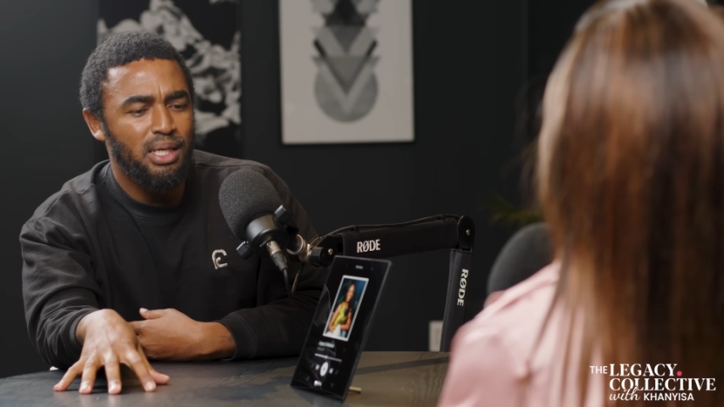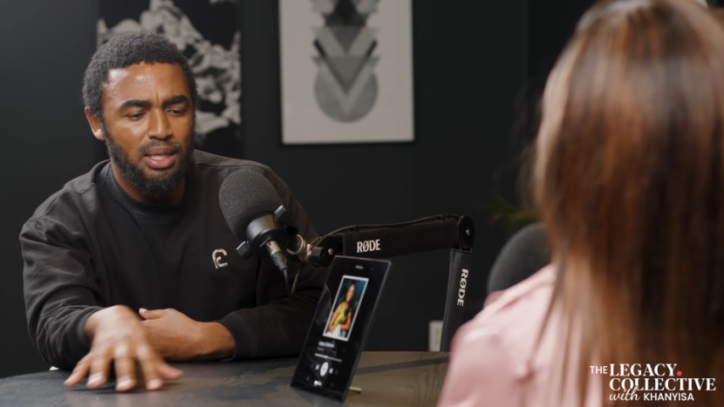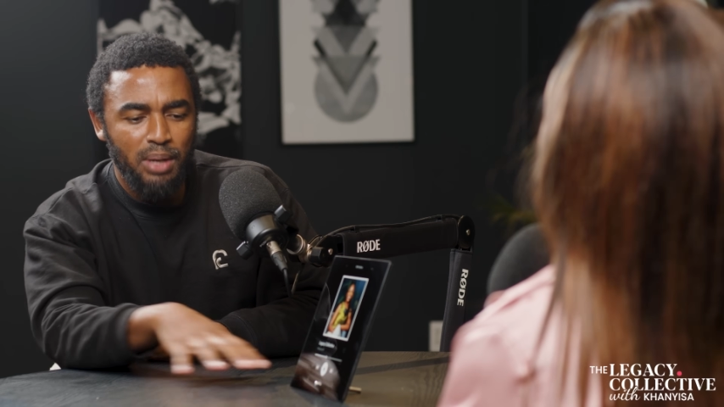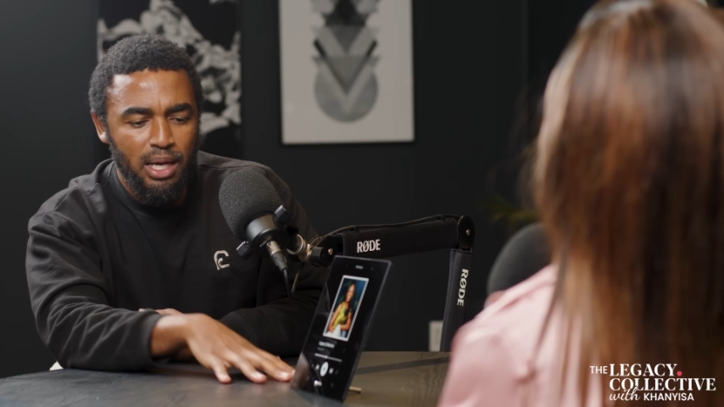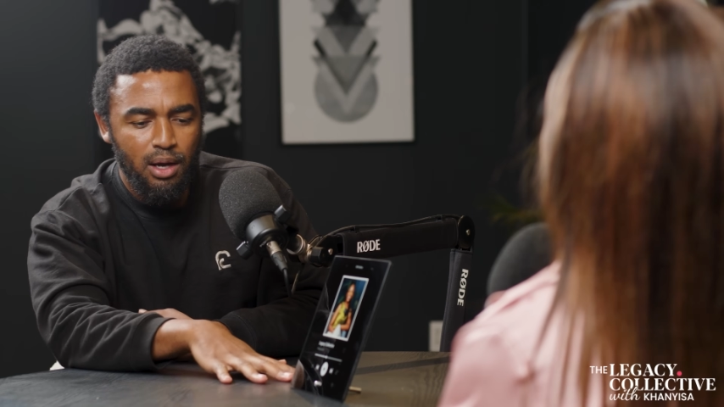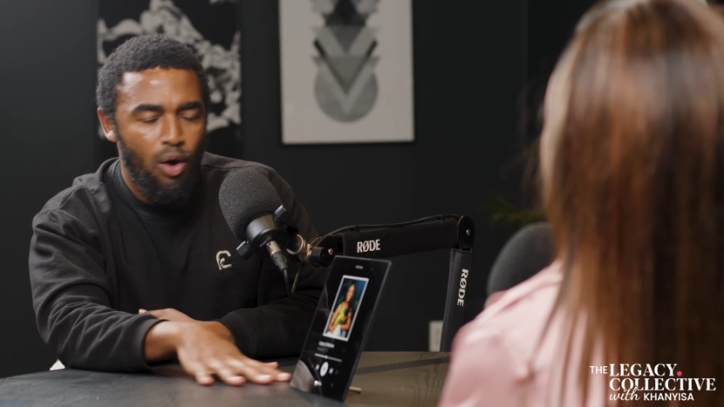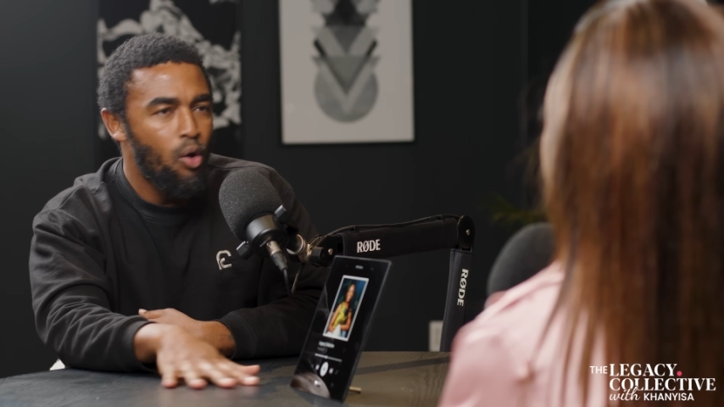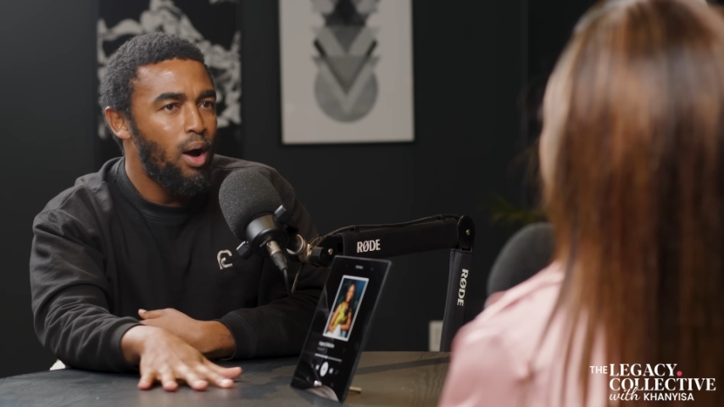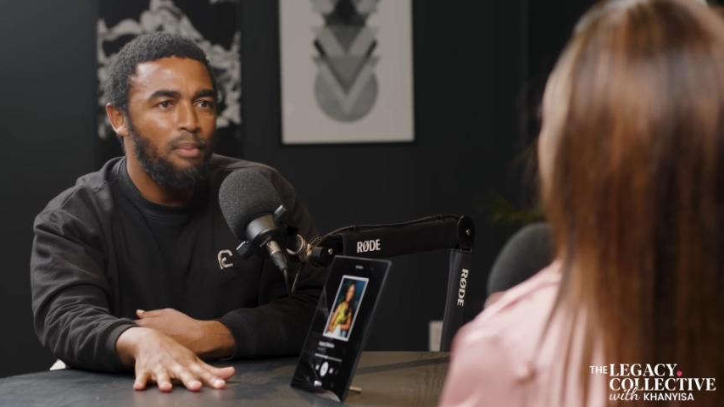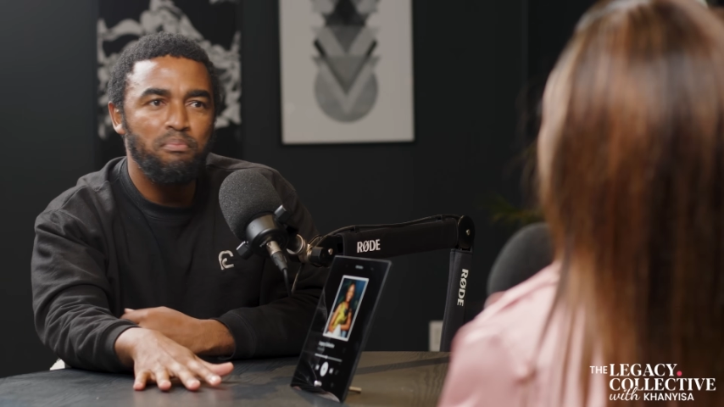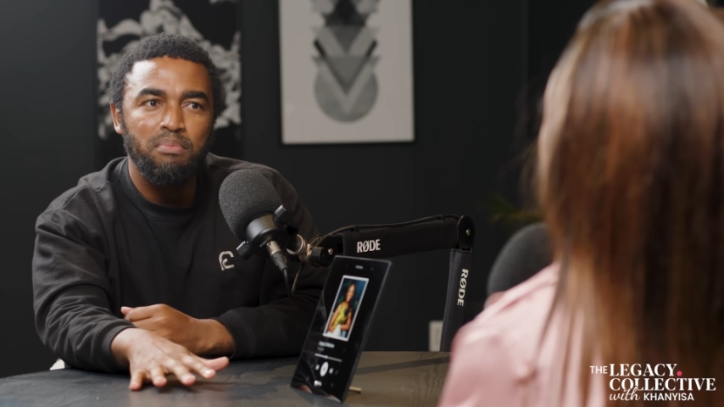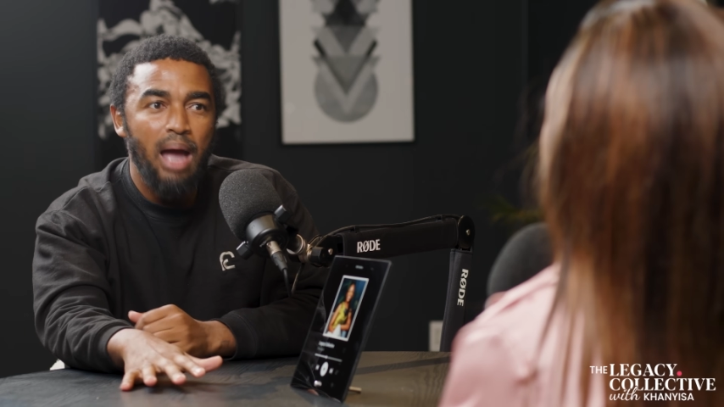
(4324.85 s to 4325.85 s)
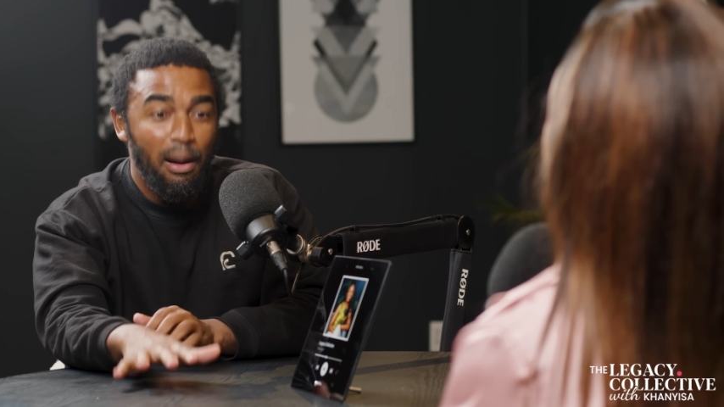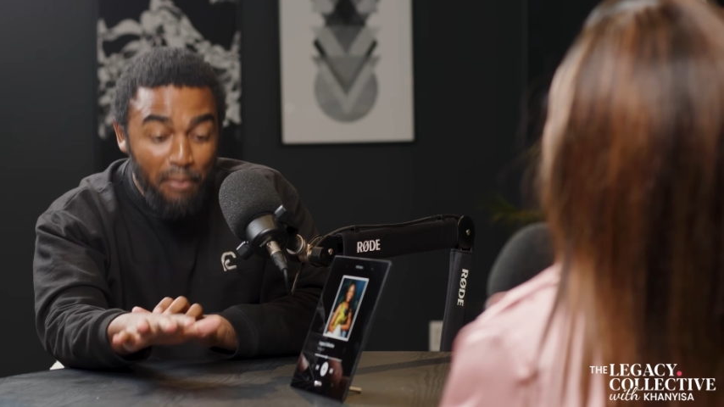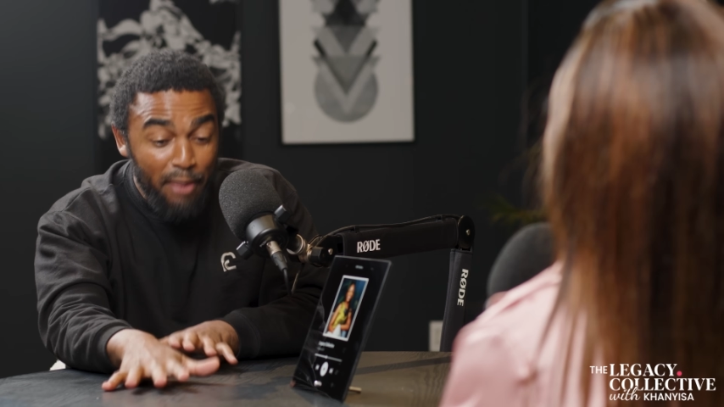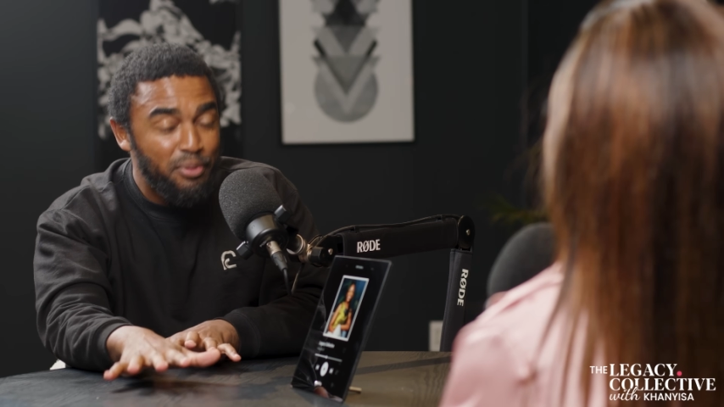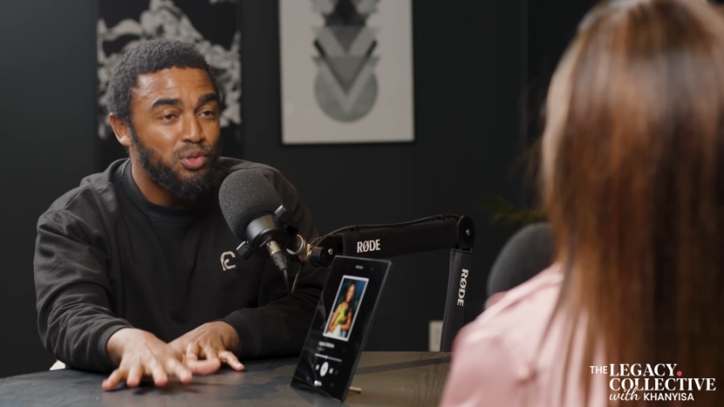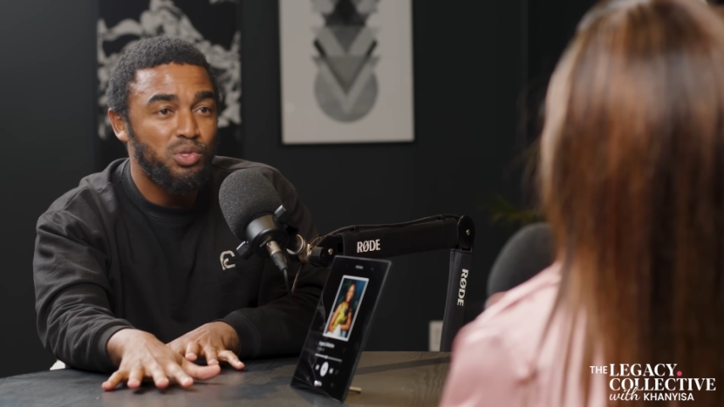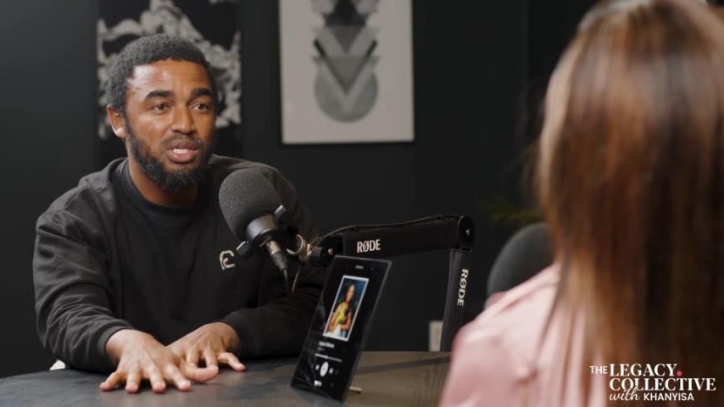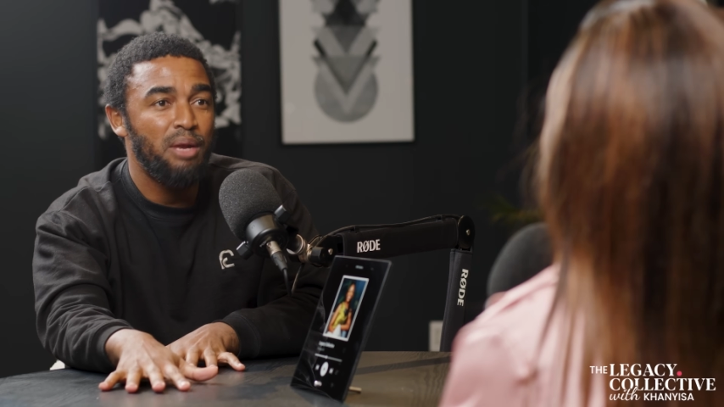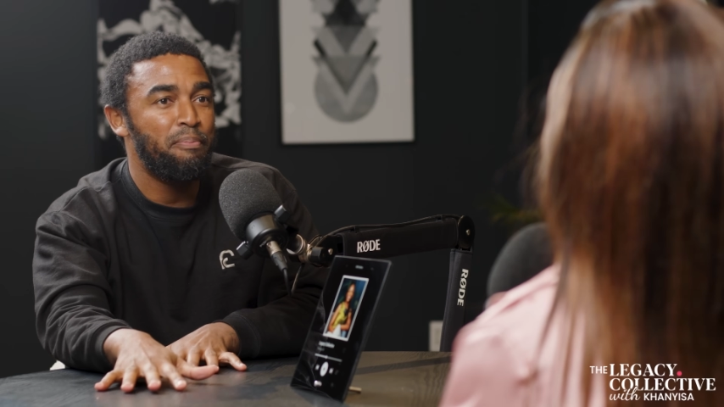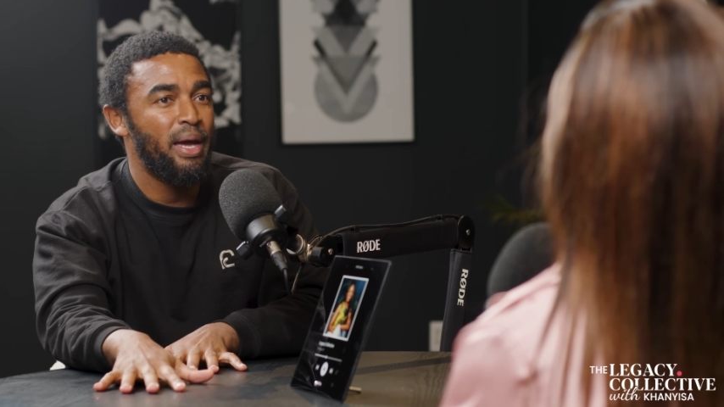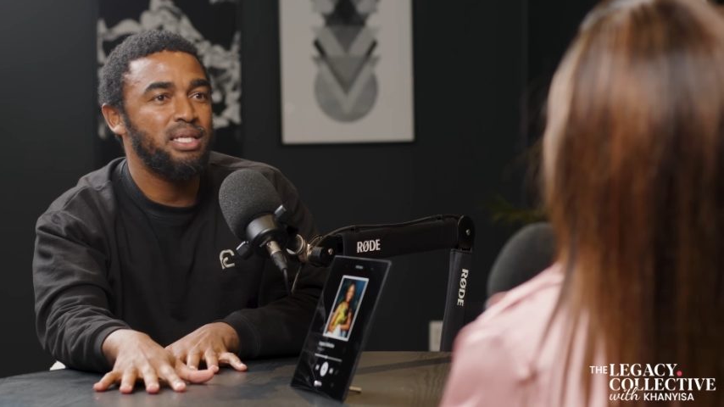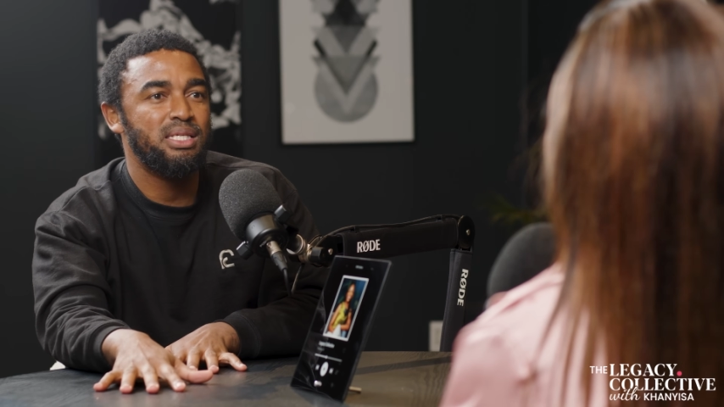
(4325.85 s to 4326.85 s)
And I'm like, oh, I'm happy to
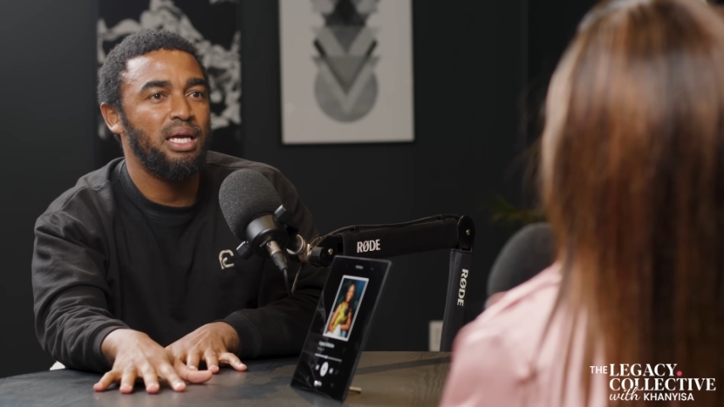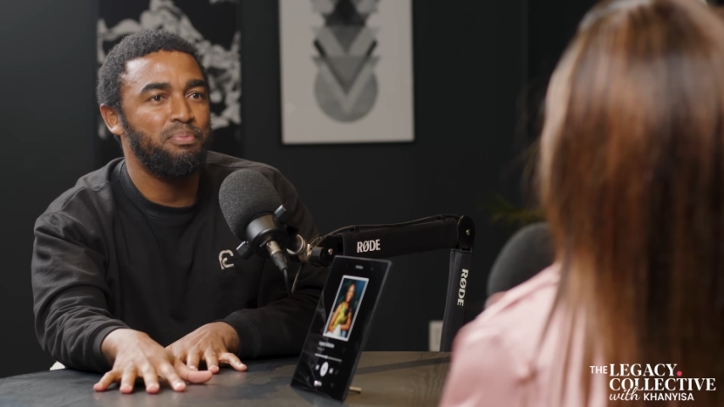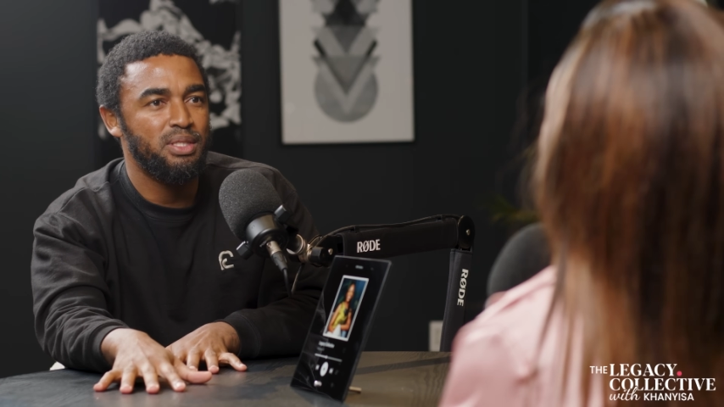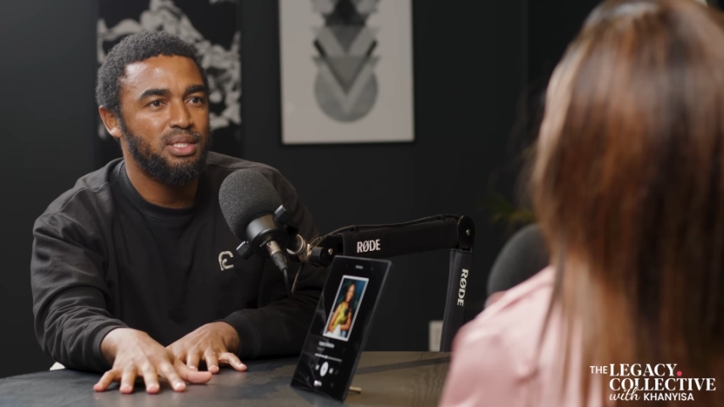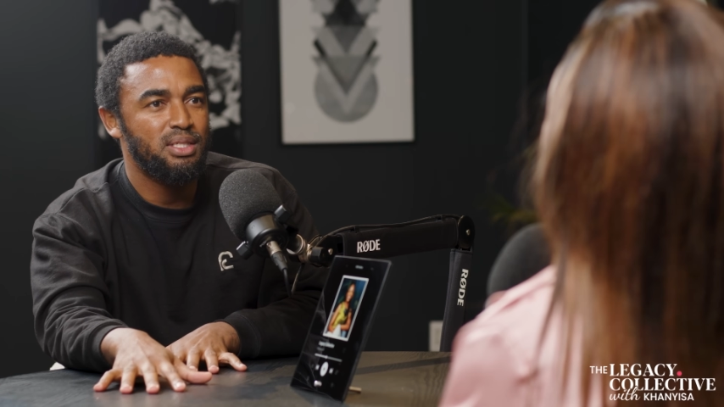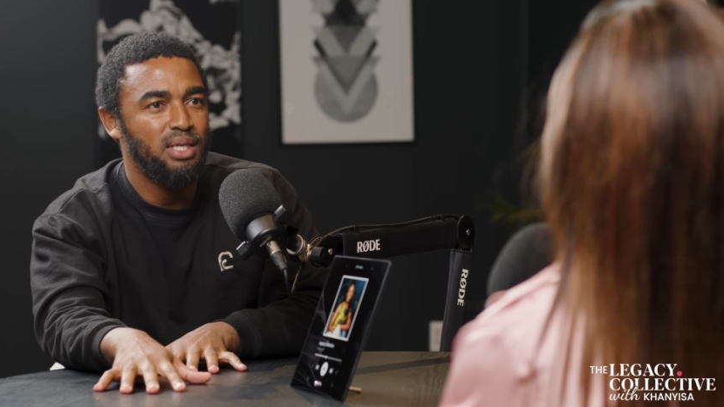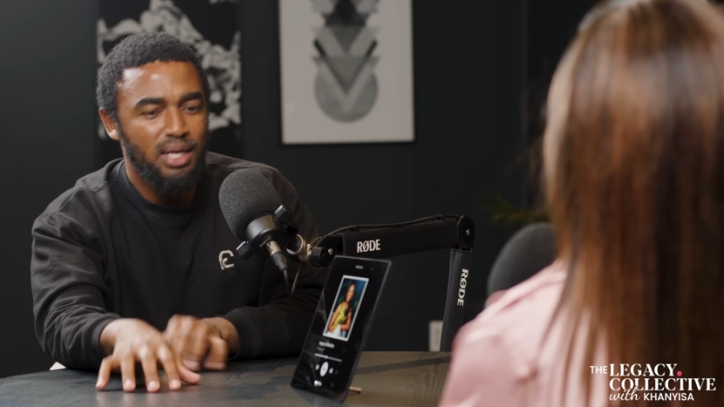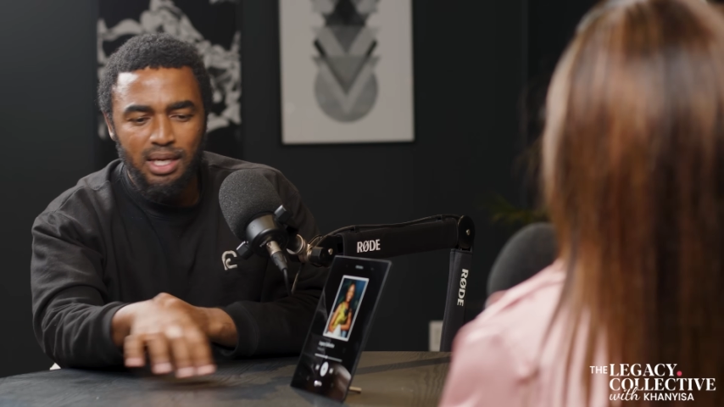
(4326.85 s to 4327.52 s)
send bank statements.